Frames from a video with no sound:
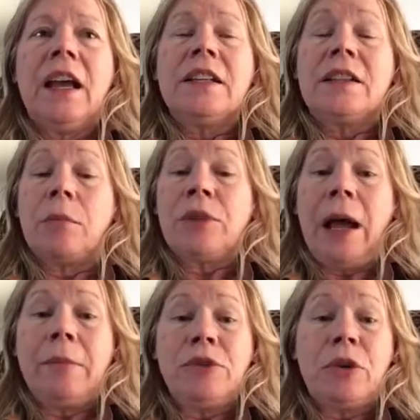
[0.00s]

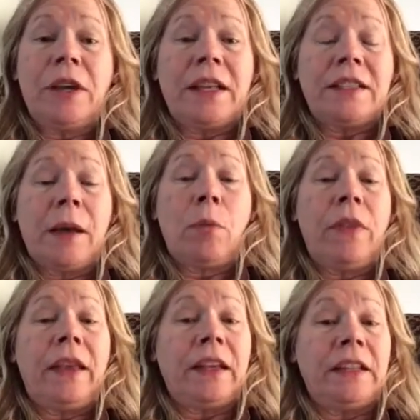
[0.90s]
sometimes you'll get
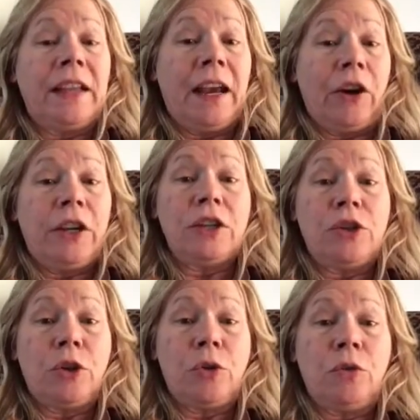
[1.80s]
someone that can carry a
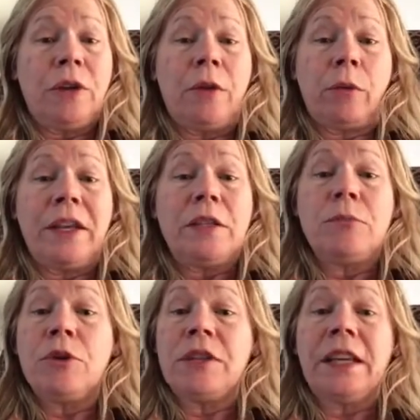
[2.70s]
tune and reads
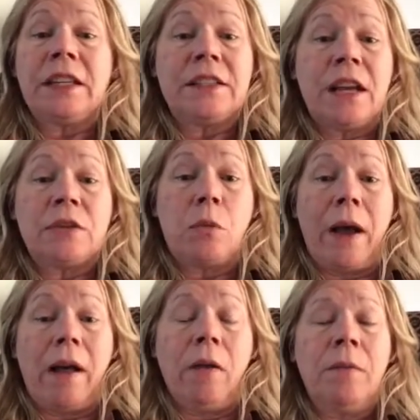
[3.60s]
music and does
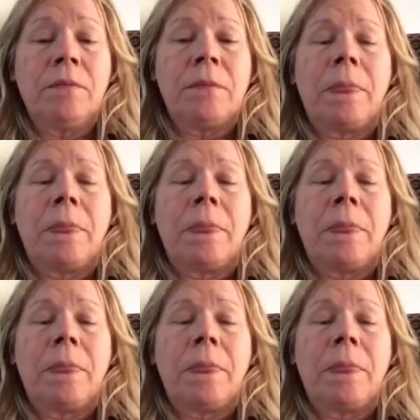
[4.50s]
well.